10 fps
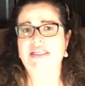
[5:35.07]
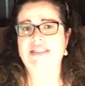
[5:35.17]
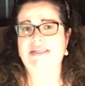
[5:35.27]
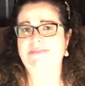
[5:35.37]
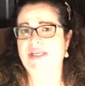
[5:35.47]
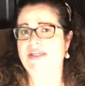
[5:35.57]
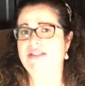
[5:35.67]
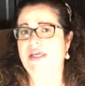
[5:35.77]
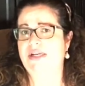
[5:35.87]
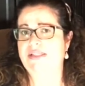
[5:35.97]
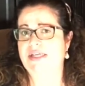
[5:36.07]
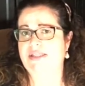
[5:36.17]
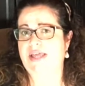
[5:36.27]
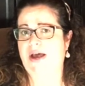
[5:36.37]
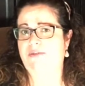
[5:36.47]
seems like it's gonna
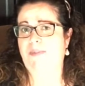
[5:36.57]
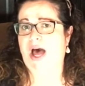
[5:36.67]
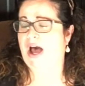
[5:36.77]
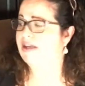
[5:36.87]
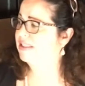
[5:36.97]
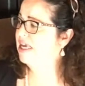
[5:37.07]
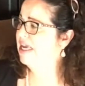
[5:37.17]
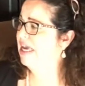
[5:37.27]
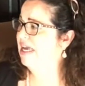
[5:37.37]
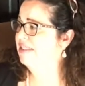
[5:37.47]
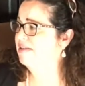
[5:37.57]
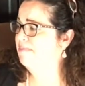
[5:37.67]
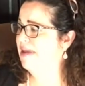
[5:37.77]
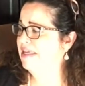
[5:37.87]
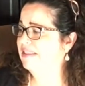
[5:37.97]
tick that box. It's
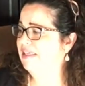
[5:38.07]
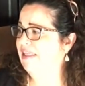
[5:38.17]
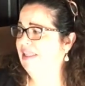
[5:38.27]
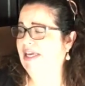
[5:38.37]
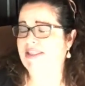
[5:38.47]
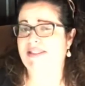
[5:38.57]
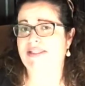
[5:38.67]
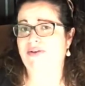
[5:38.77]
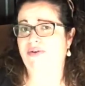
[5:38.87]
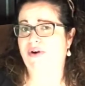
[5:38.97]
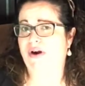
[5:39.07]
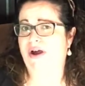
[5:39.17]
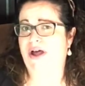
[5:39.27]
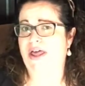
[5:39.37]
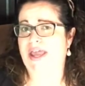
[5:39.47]
basically like this little
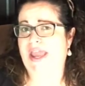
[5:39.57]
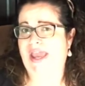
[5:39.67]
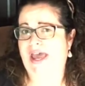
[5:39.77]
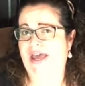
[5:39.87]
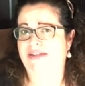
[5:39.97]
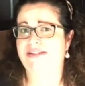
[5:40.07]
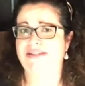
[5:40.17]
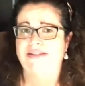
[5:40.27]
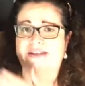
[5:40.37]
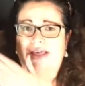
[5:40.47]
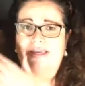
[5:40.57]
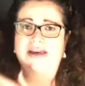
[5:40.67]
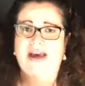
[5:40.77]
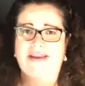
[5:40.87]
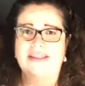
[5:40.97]
girl and like
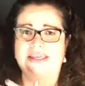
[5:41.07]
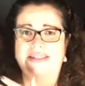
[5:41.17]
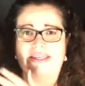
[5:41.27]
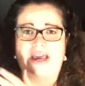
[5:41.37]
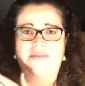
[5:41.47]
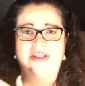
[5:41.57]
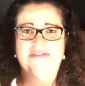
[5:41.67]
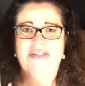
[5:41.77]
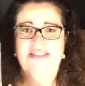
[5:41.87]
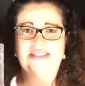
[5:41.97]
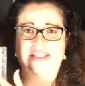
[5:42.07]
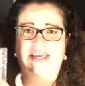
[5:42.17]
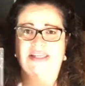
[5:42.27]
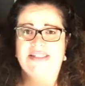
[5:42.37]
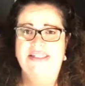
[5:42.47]
I believe this is
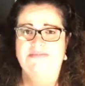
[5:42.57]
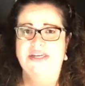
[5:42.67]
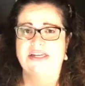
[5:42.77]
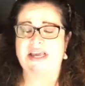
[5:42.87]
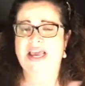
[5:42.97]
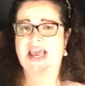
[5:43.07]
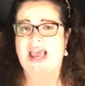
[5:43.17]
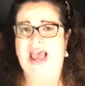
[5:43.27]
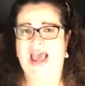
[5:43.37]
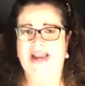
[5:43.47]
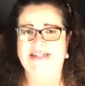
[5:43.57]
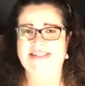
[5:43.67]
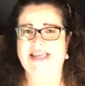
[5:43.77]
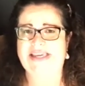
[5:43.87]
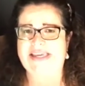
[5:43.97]
like a demon and it's
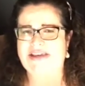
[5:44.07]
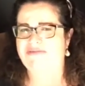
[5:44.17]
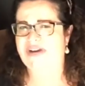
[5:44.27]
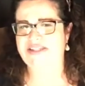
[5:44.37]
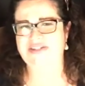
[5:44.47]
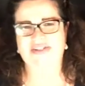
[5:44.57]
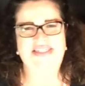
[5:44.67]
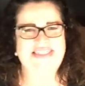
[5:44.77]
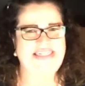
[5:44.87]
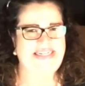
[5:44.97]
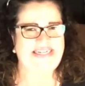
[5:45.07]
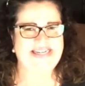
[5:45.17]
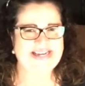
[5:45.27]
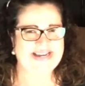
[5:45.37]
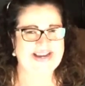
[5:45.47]
like he invites her to tea.